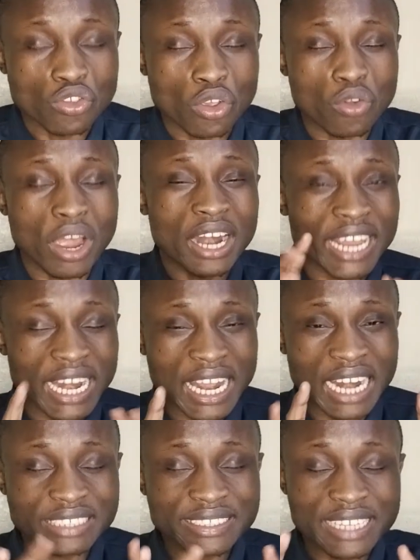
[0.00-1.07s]
So you can
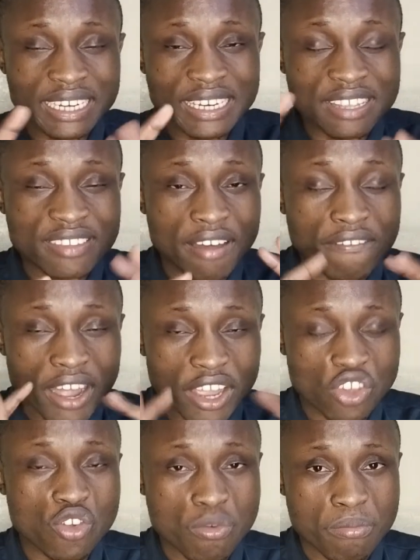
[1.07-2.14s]
clearly see that there's a
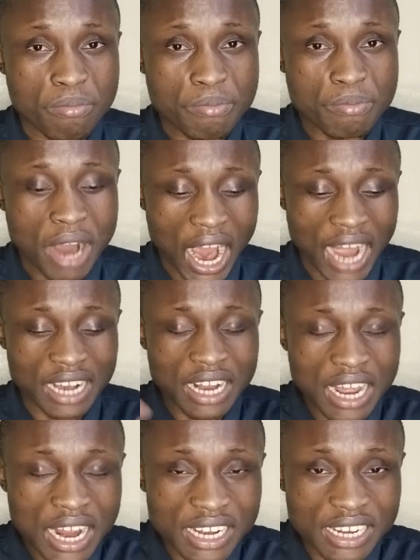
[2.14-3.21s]
vacuum and
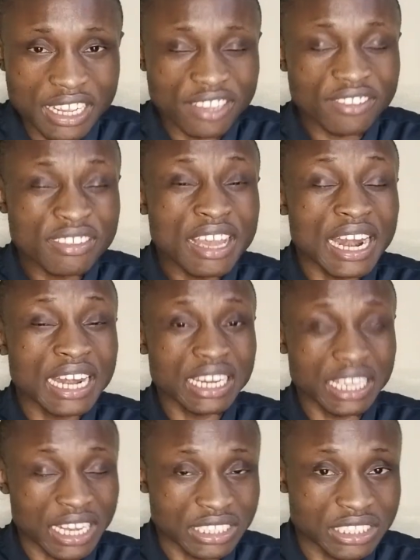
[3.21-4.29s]
this
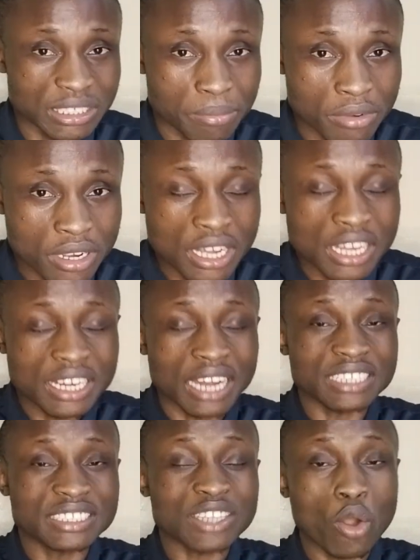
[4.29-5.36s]
leadership
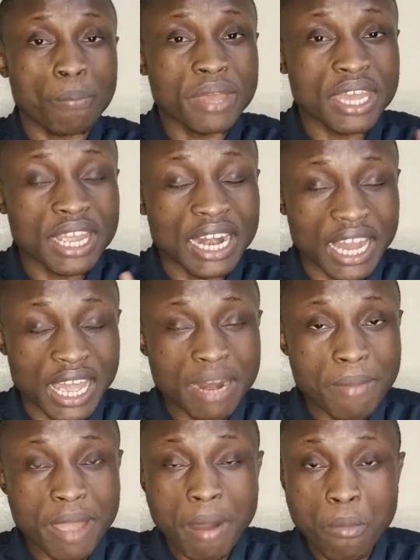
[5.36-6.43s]
that is now being
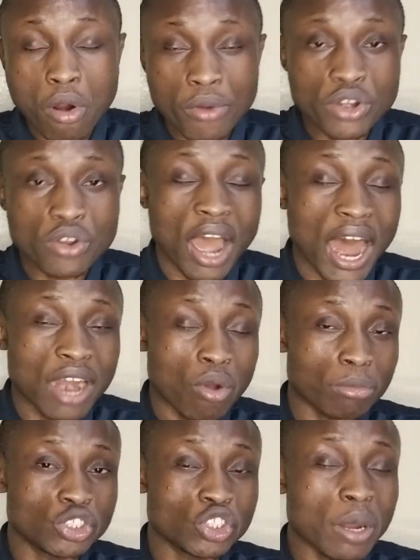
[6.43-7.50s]
led by Babu Owino and
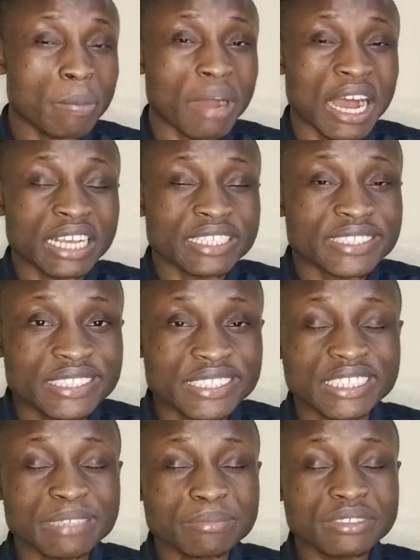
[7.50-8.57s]
Wamuchomba
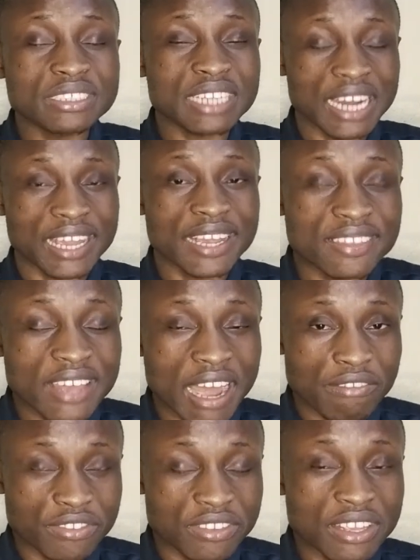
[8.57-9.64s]
seems like they
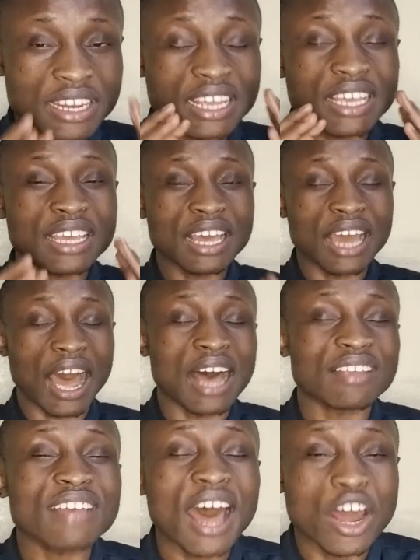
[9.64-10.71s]
have seen
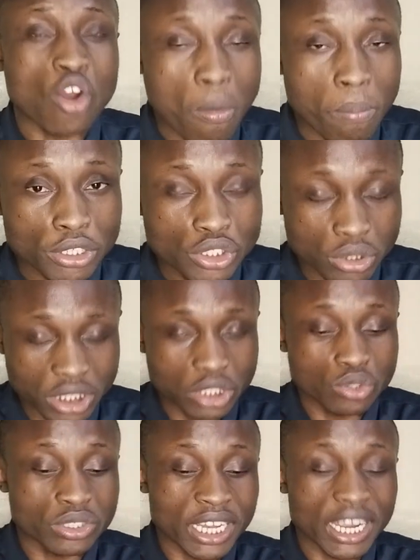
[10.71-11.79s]
as an opportunity
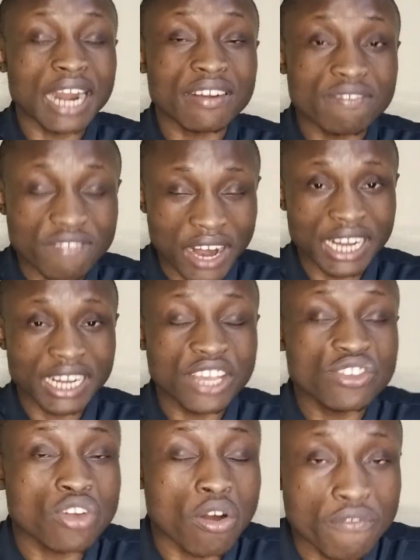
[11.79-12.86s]
to take
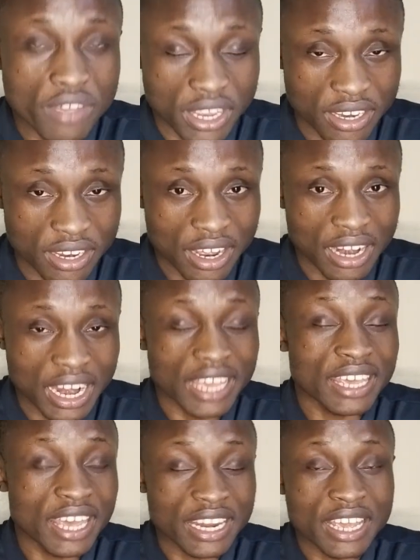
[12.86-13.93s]
advantage of it, like